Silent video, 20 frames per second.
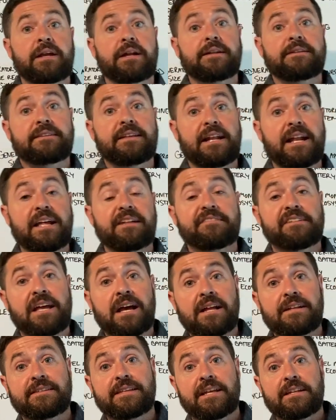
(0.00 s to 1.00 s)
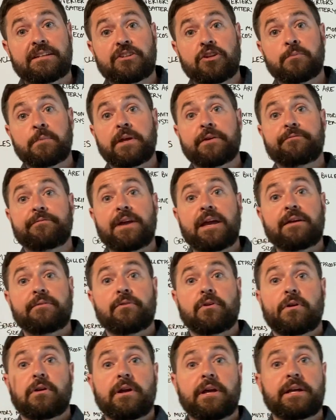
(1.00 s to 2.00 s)
out of today's content, do me a
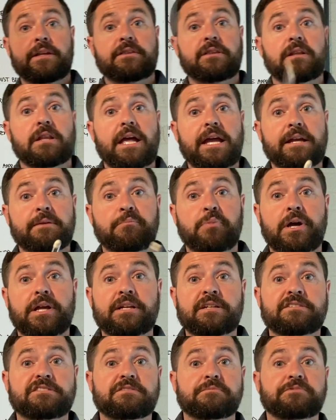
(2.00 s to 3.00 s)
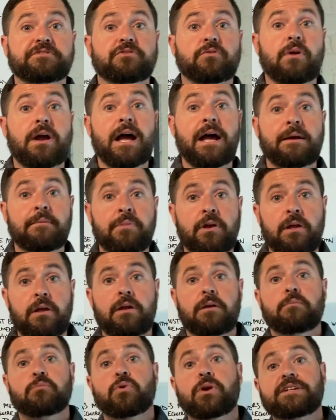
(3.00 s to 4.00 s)
favor, hit the like button, subscribe,
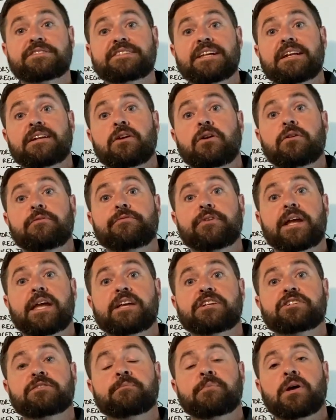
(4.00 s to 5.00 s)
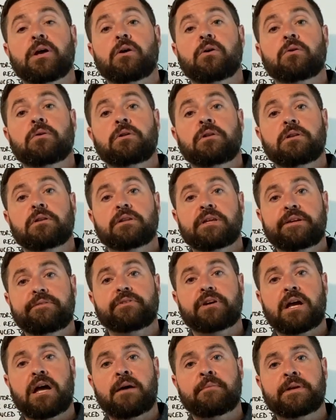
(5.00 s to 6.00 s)
press that notification bell, leave
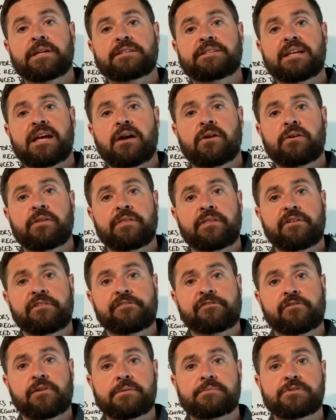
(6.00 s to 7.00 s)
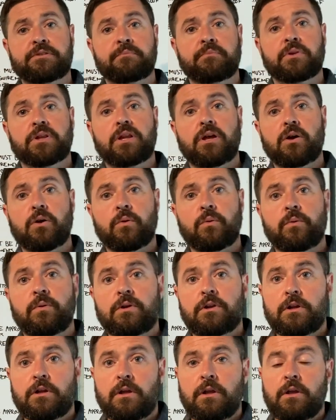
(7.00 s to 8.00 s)
a comment down in the description below.
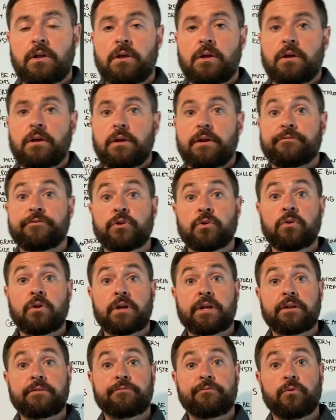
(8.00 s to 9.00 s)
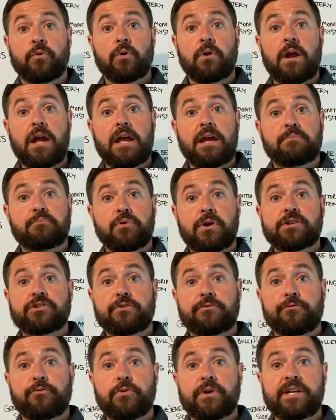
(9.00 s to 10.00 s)
If you're looking for a
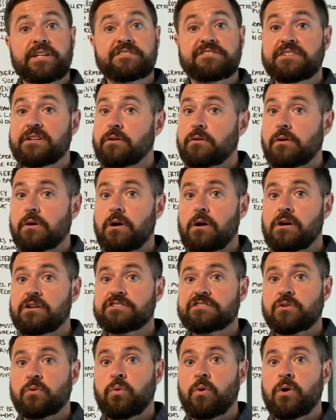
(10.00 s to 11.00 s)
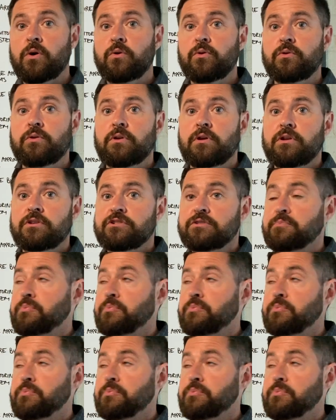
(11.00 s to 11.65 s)
pressure-free, zero-cost quote to